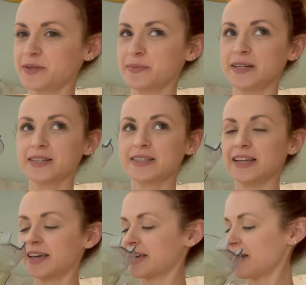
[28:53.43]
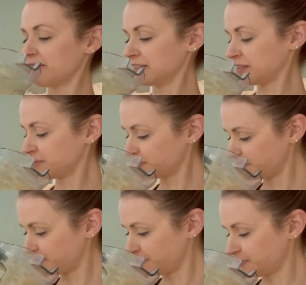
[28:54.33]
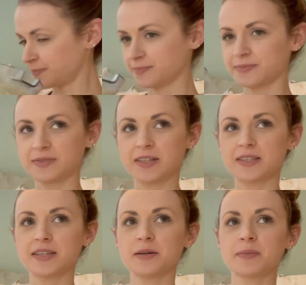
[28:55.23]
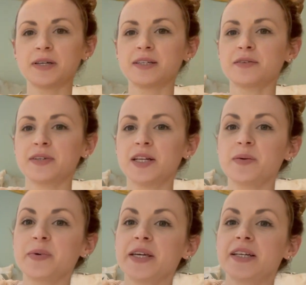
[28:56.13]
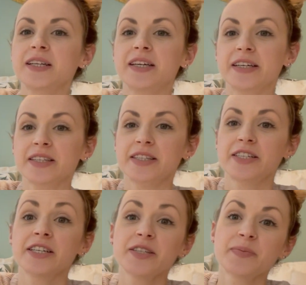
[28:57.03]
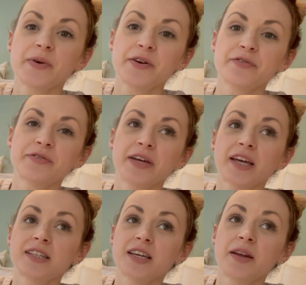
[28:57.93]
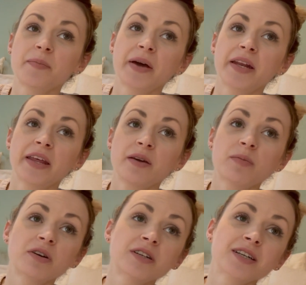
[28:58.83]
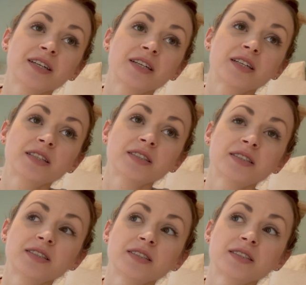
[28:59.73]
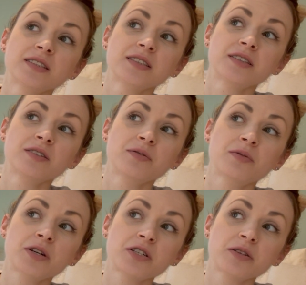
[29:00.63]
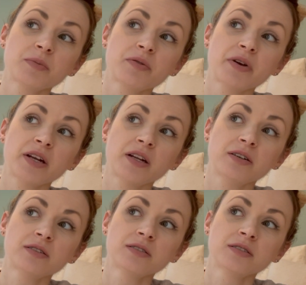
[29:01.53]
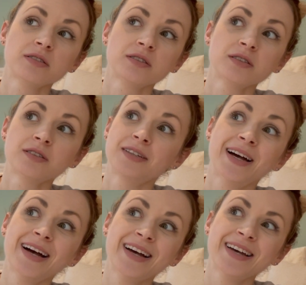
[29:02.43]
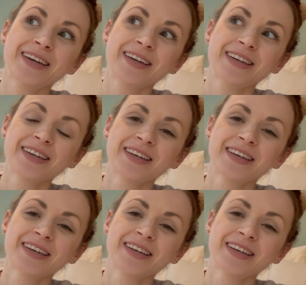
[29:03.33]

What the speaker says: smells like heaven. The cinnamon, the vanilla bean is just perfect, and my neighbor is watching me right now. Hi!